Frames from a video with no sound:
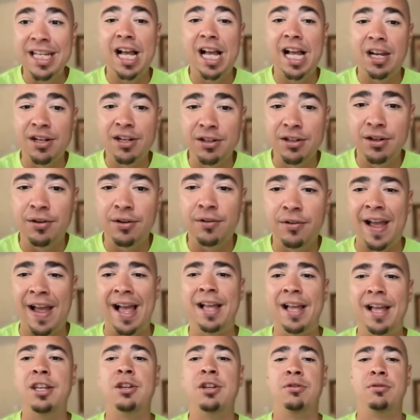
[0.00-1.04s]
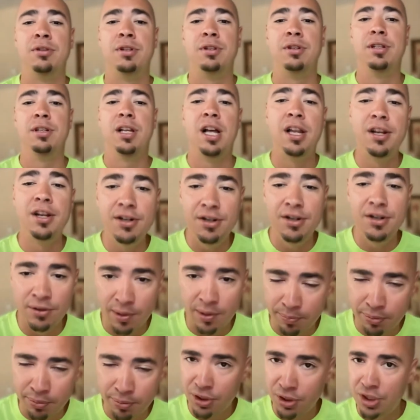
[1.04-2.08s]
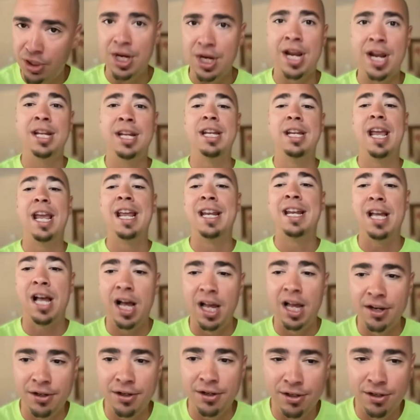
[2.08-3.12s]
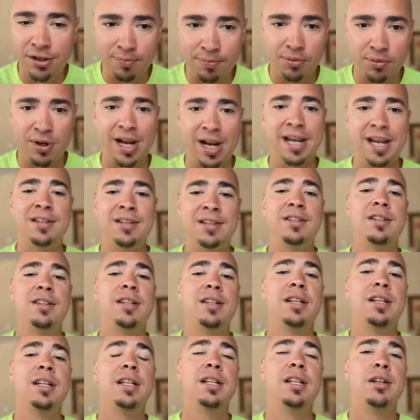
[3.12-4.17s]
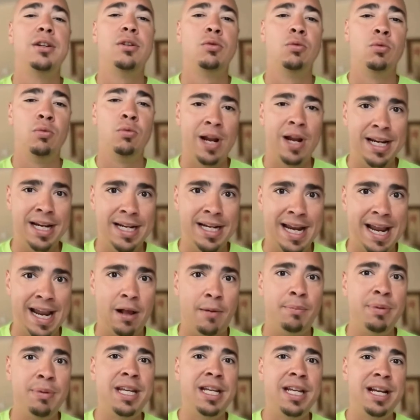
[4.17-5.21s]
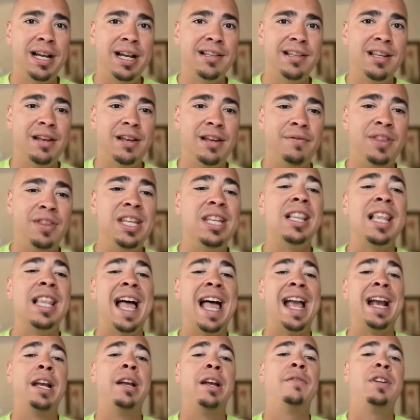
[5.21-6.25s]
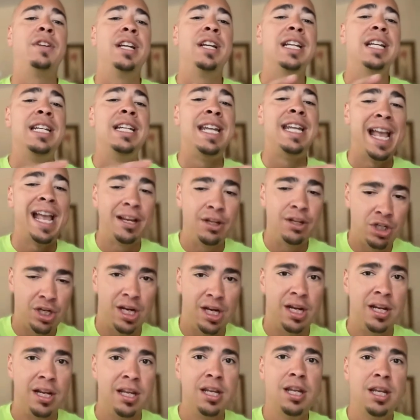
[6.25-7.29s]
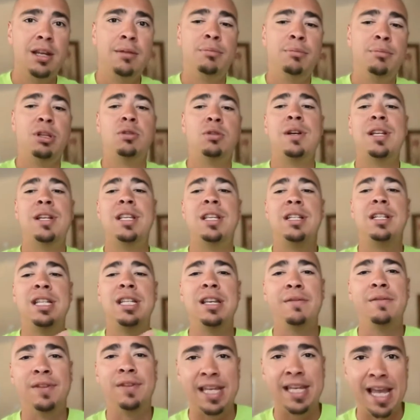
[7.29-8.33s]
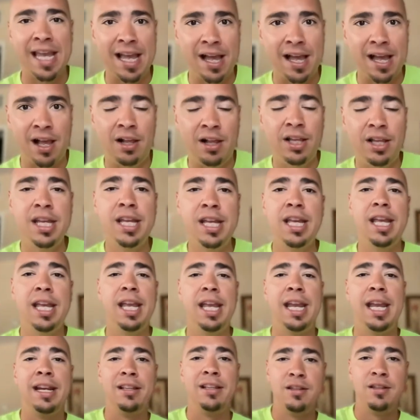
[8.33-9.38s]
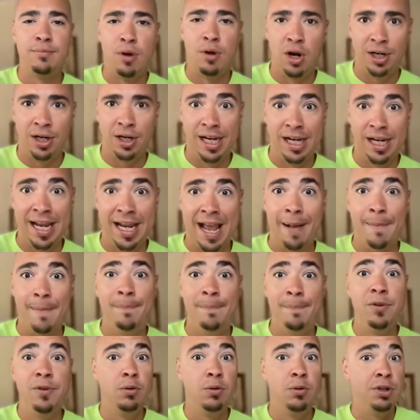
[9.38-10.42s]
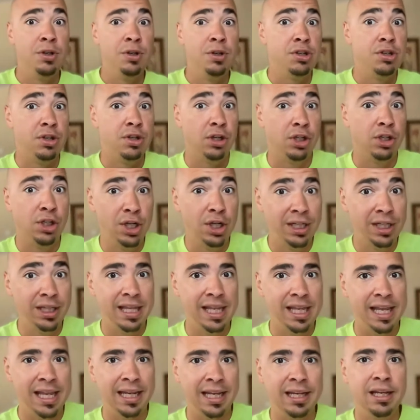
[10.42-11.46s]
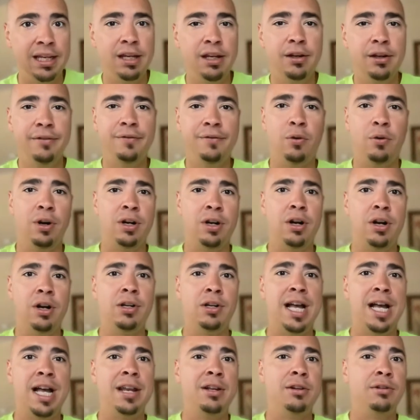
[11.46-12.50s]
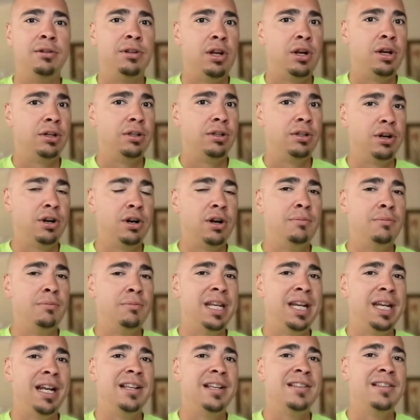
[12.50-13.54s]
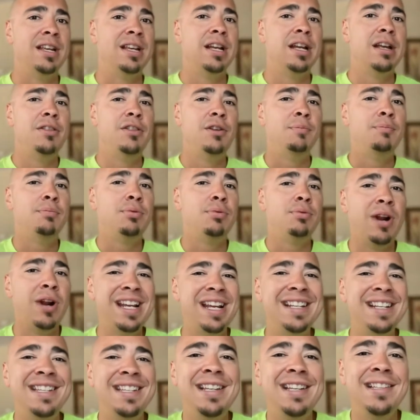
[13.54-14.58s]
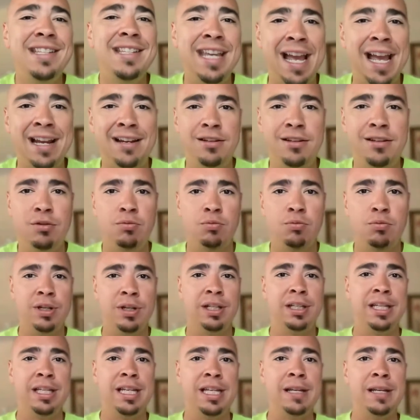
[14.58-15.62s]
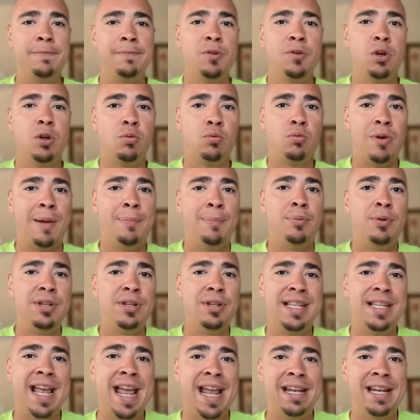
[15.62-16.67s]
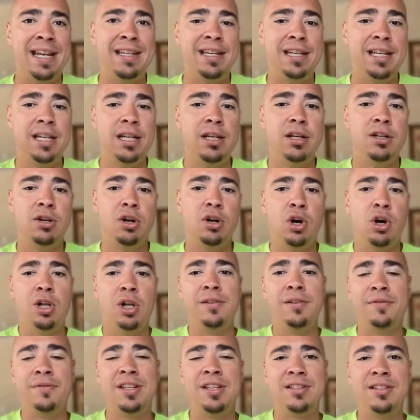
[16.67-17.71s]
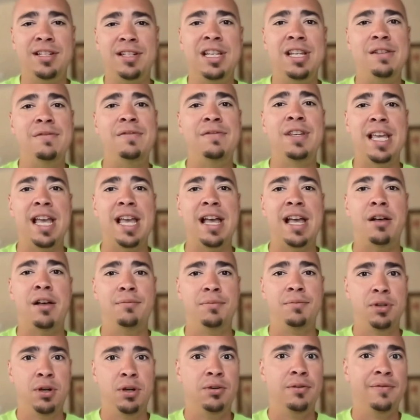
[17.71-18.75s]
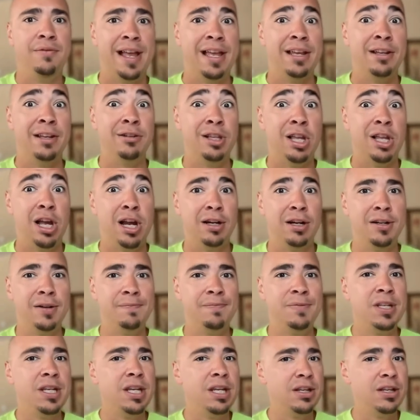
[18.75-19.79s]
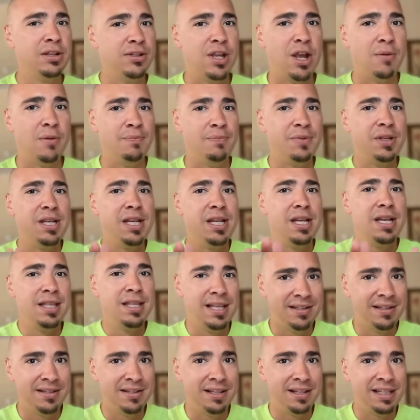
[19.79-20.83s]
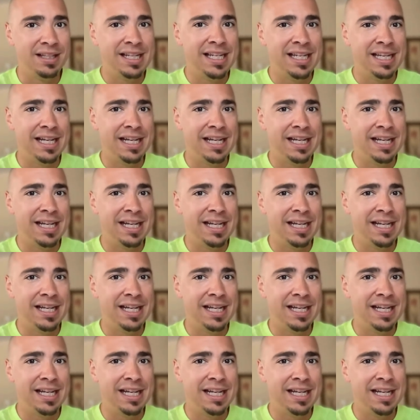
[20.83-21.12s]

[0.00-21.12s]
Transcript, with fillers: undervalued, underappreciated, and underpriced right now because of the lack of connection between the T V L and its market cap, which is a good thing for Cardano long-term because the price has yet to really represent all of this T V L, total value locked. So this is a leading